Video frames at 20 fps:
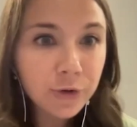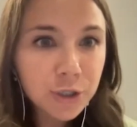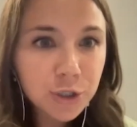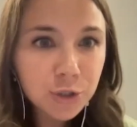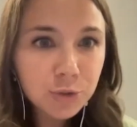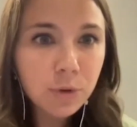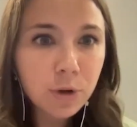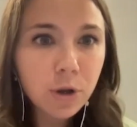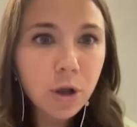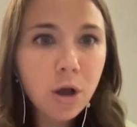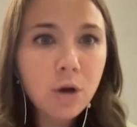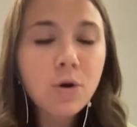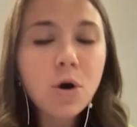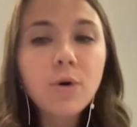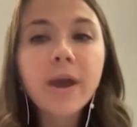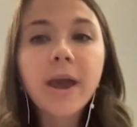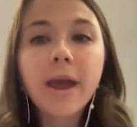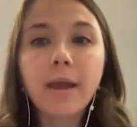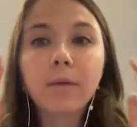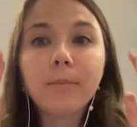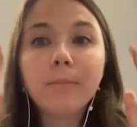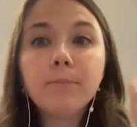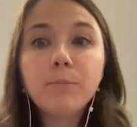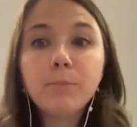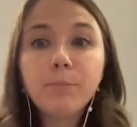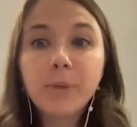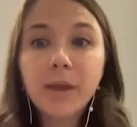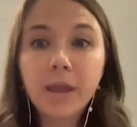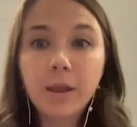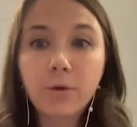or two ago. Okay,
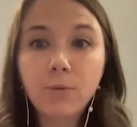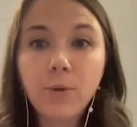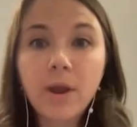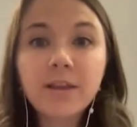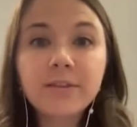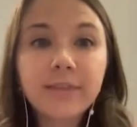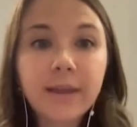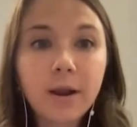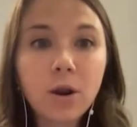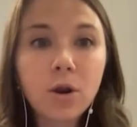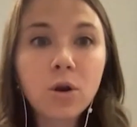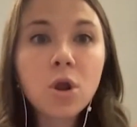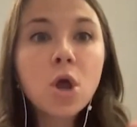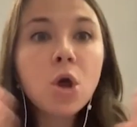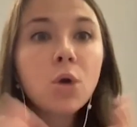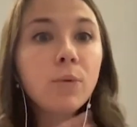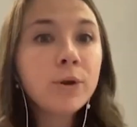bing, right there.